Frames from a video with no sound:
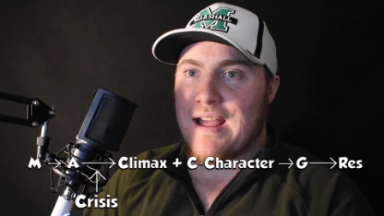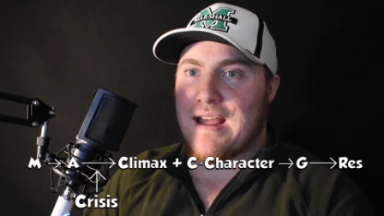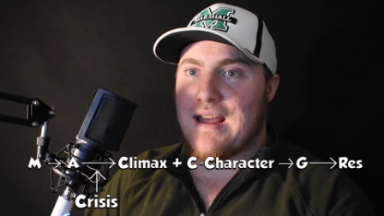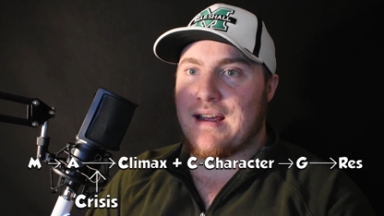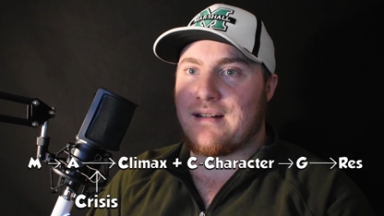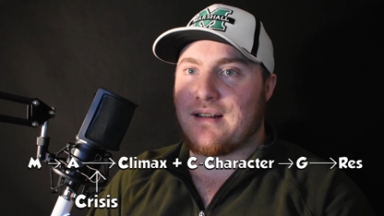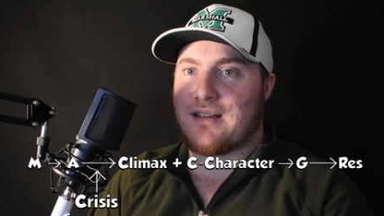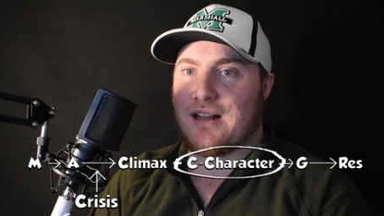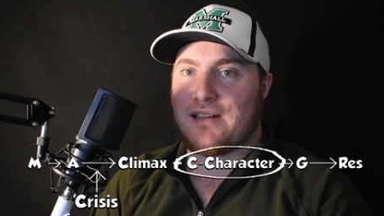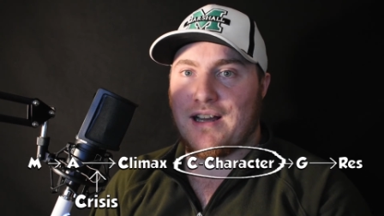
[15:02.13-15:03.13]
and
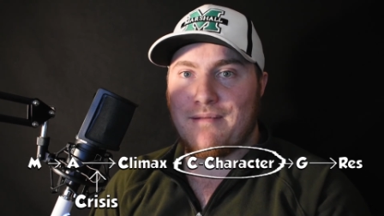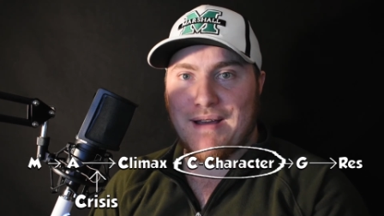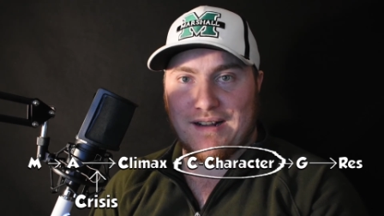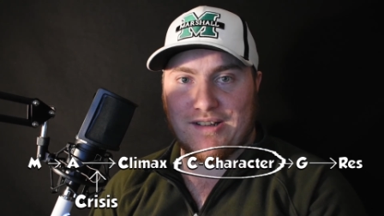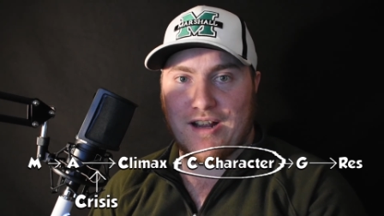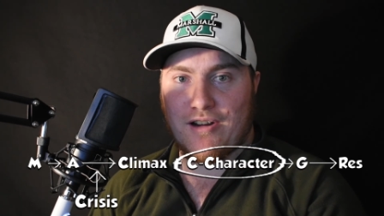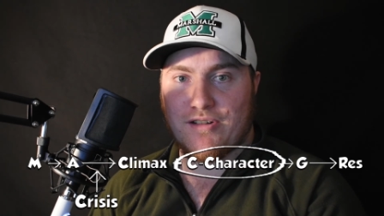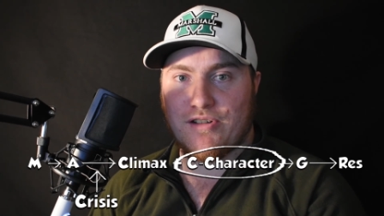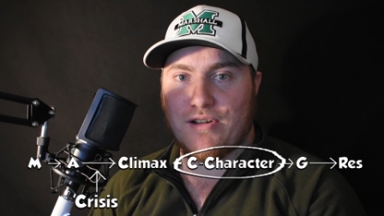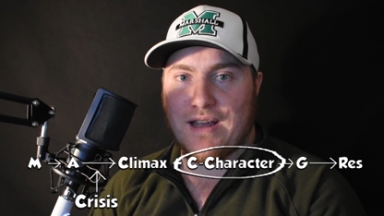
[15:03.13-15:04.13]
the climax
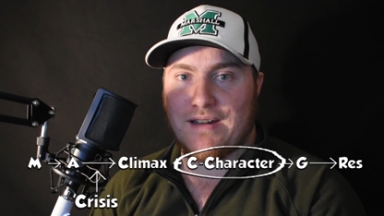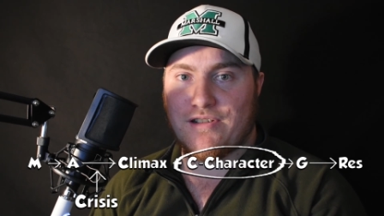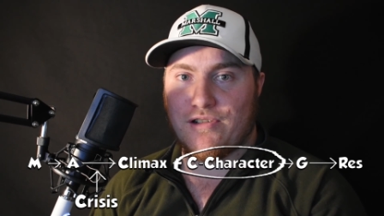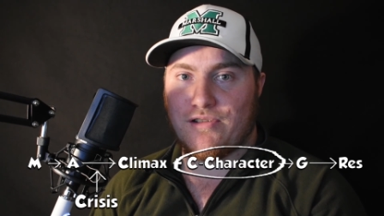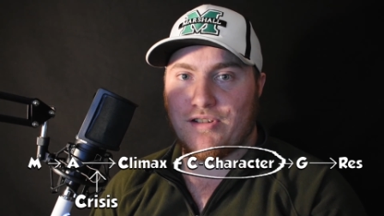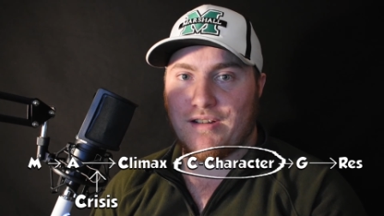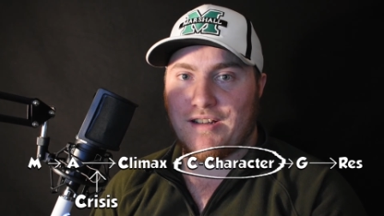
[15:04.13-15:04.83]
character enters